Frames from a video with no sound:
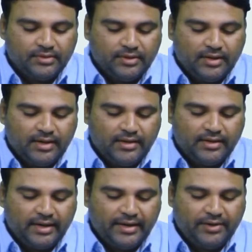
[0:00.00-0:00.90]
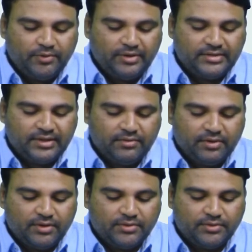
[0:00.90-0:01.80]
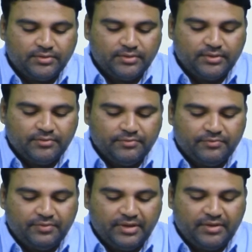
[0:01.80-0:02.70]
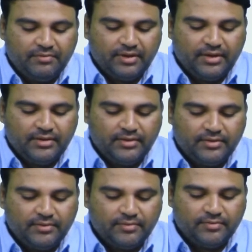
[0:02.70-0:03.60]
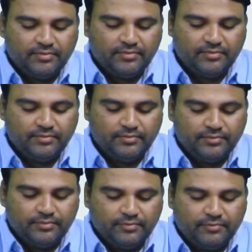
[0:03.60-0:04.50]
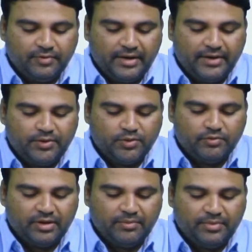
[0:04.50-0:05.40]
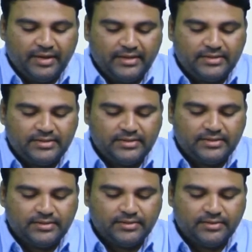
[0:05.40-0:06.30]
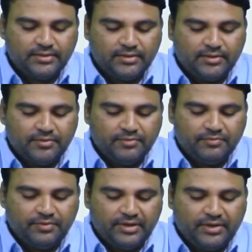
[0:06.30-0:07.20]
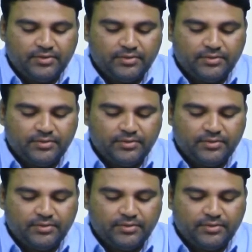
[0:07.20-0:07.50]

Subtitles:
and I2 is equal to V1 Y21 plus V2